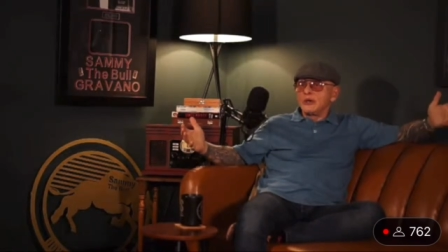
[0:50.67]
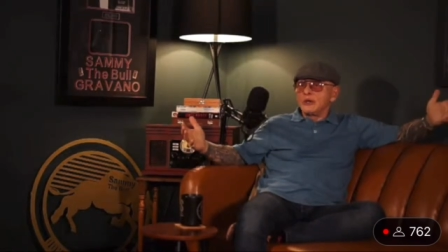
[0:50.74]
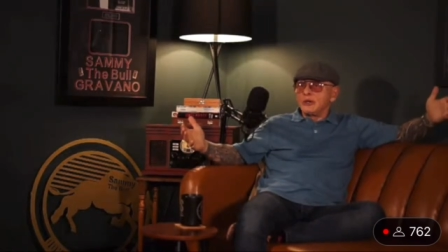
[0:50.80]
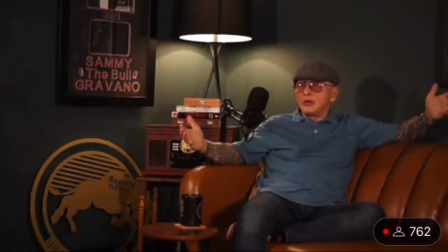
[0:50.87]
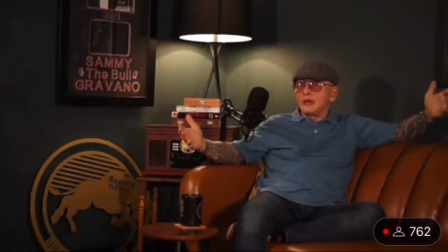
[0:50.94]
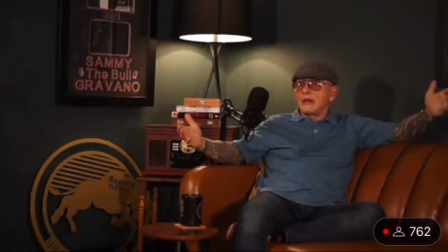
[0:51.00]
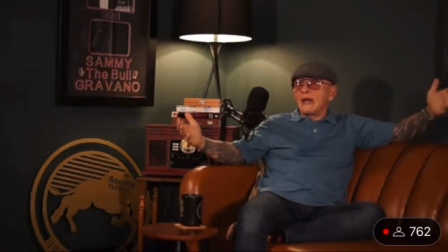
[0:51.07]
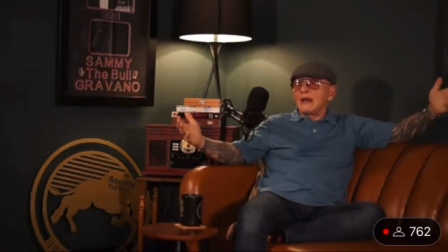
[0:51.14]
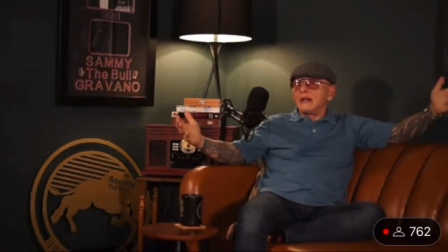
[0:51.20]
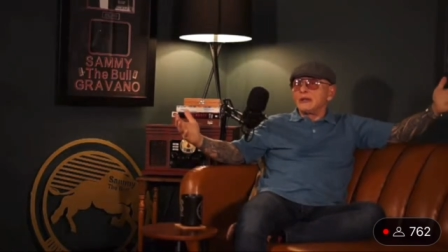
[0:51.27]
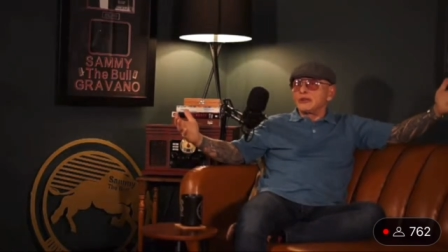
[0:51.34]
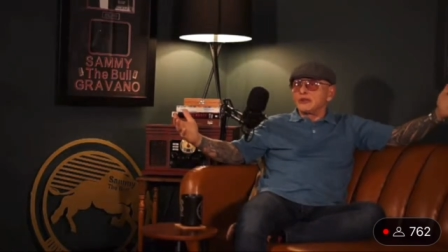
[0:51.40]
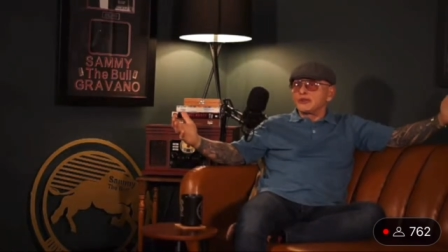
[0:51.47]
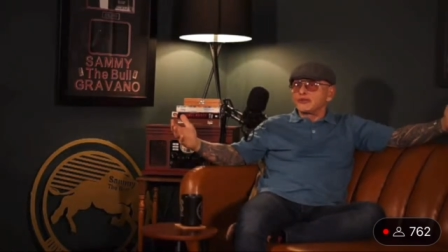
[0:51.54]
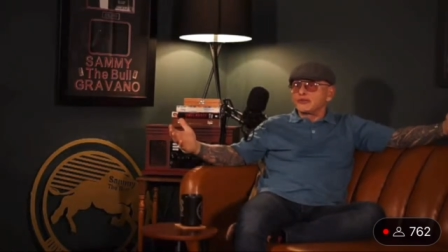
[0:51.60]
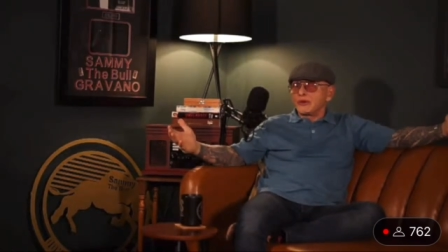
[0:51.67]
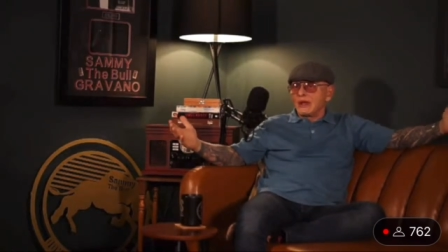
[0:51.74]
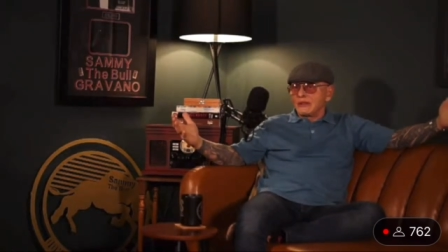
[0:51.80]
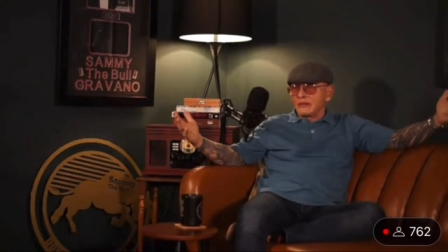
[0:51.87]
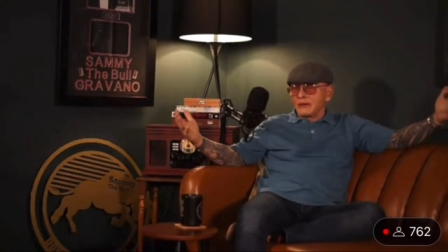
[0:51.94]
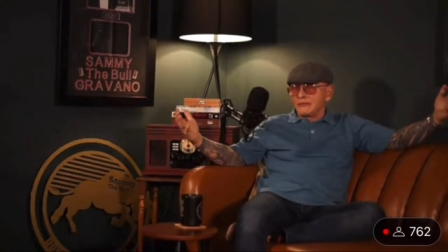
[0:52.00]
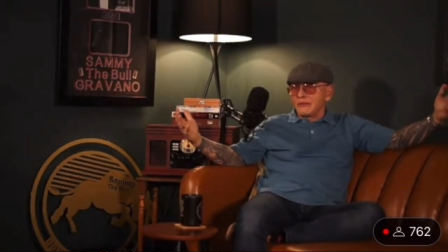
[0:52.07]
you're getting the
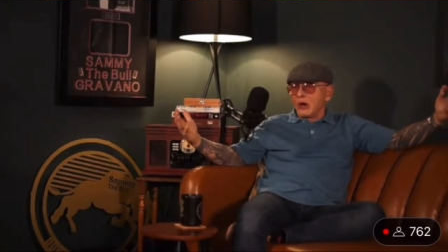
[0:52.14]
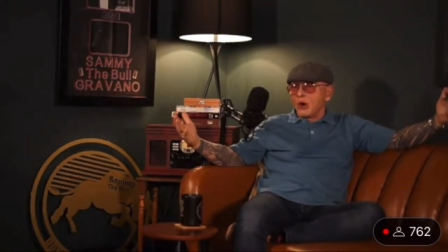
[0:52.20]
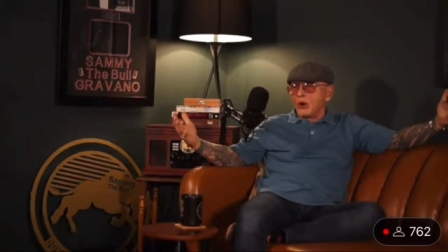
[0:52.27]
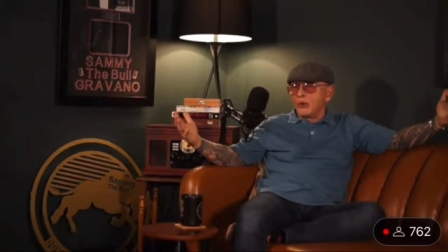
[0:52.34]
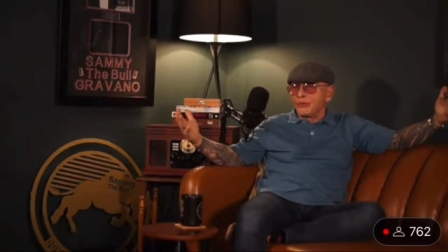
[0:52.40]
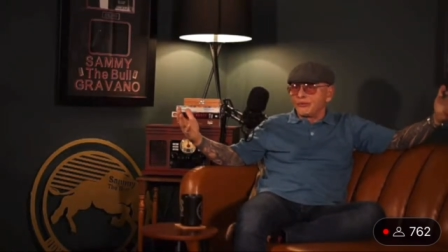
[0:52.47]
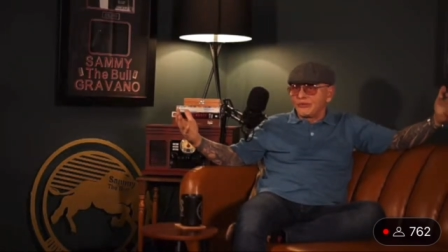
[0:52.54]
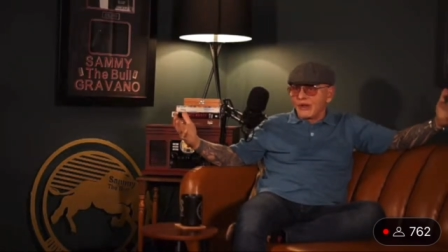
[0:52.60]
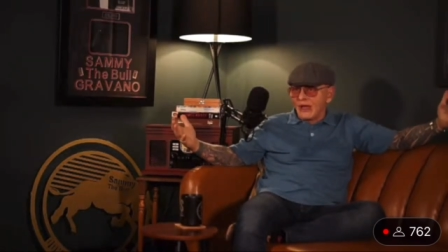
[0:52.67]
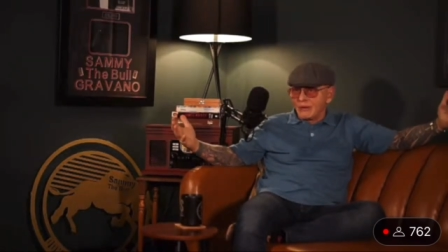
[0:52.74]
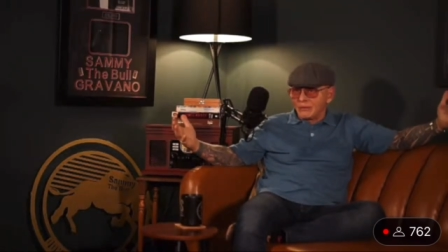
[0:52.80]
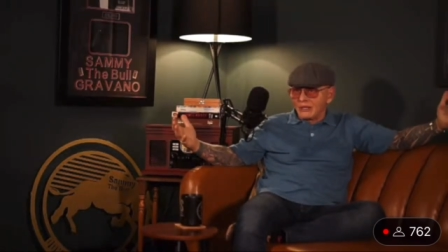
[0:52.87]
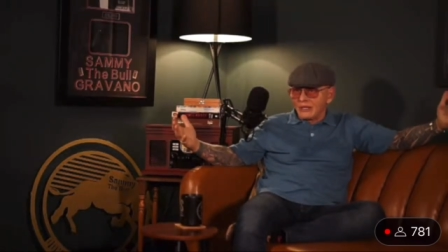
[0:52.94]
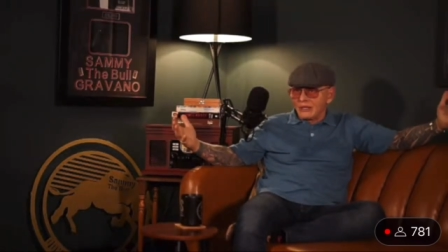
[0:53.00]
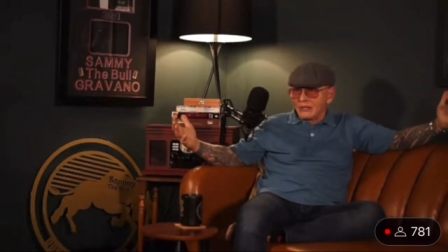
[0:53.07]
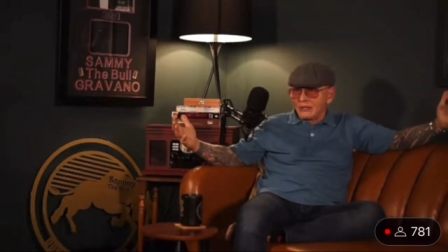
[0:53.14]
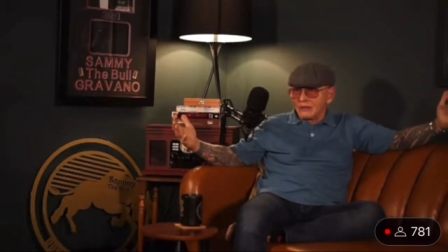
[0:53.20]
strength of the whole family.